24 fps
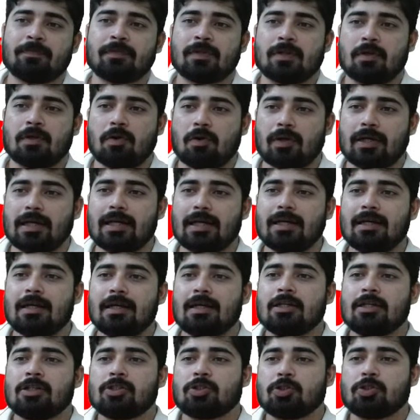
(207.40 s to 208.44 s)
Okay,
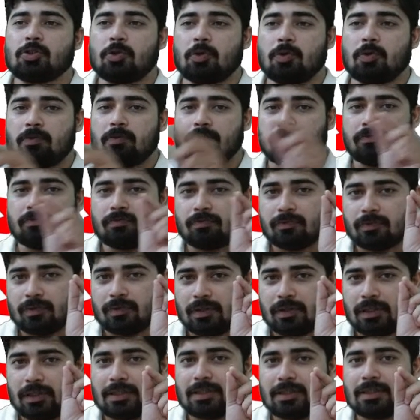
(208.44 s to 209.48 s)
so
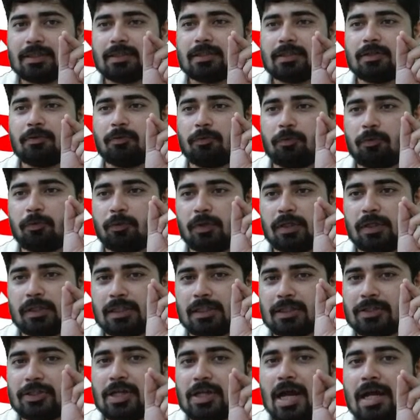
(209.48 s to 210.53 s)
this
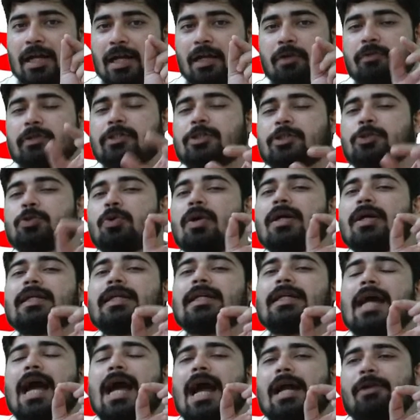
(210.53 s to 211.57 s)
channel will
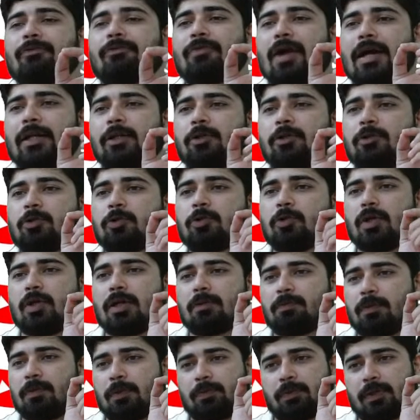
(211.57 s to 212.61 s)
surely add value to
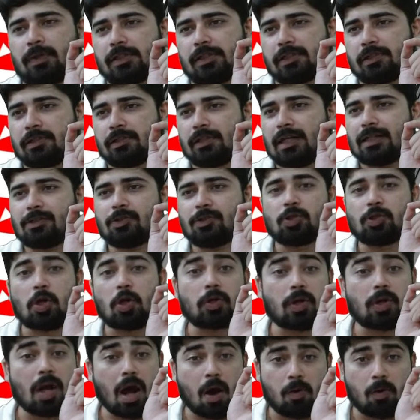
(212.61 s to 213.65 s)
your preparation, that's
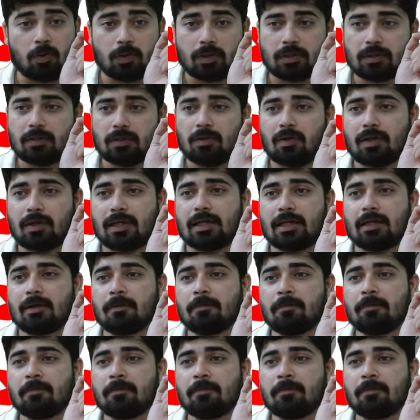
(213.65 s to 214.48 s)
no doubt. Okay,